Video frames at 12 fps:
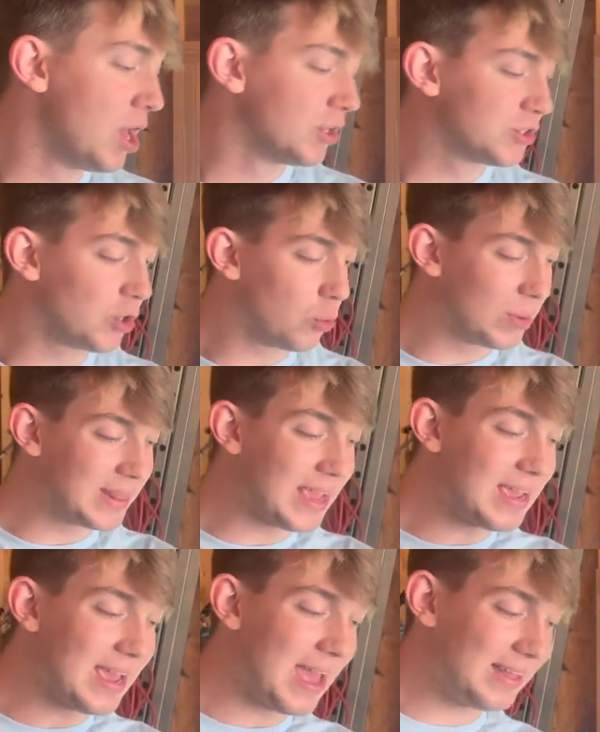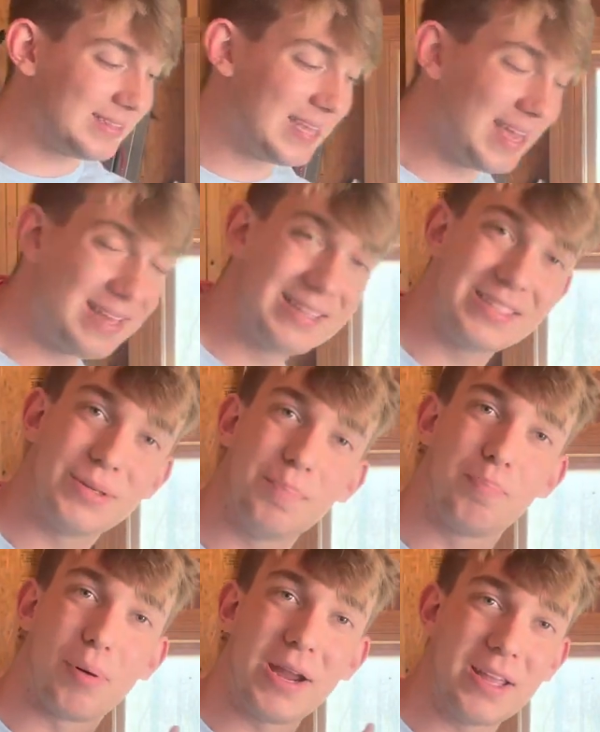So when they tend to
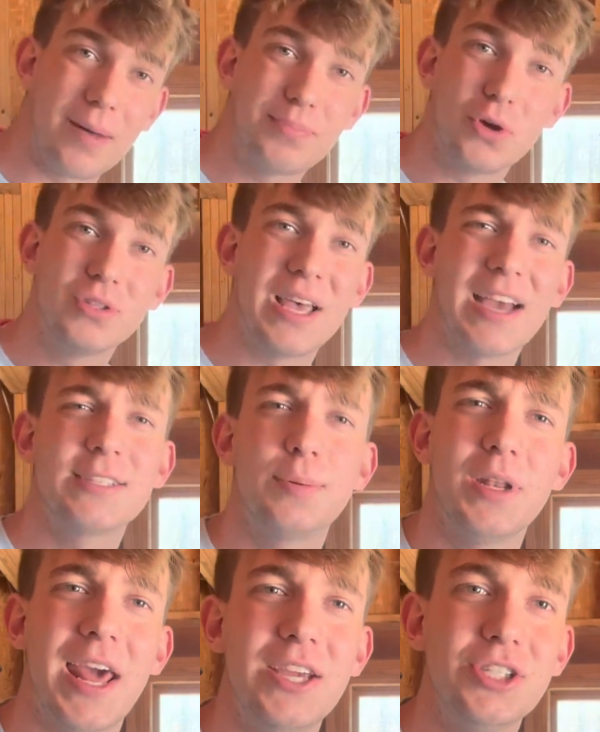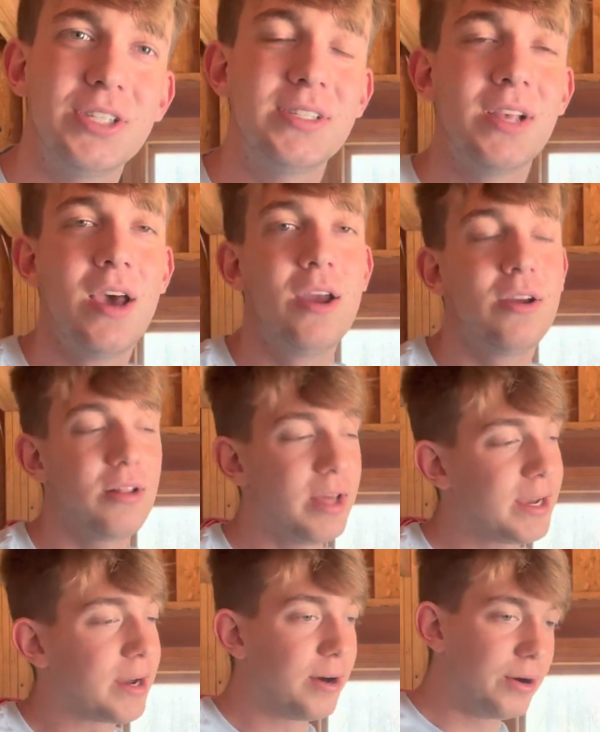bring up those explanations, you're
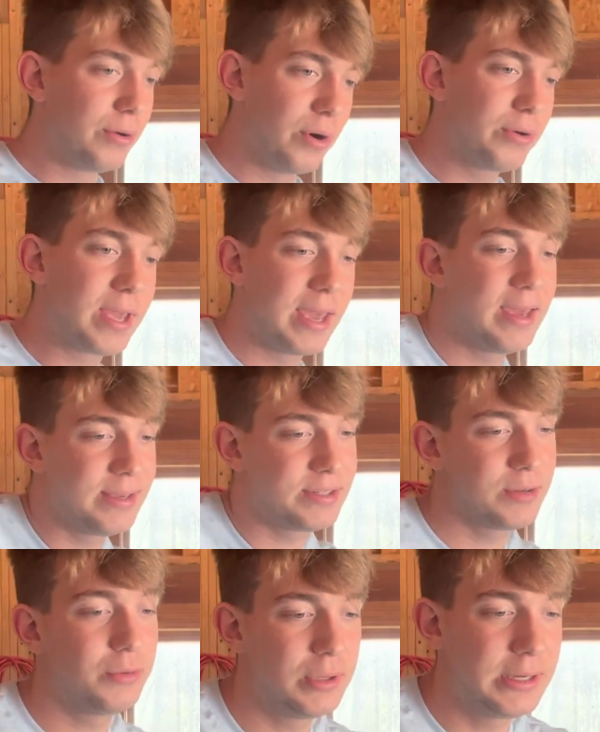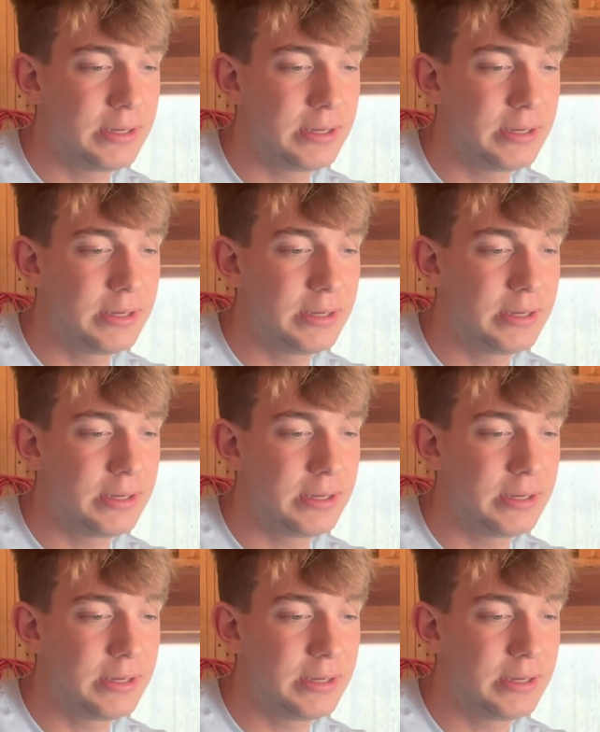like, oh, okay, so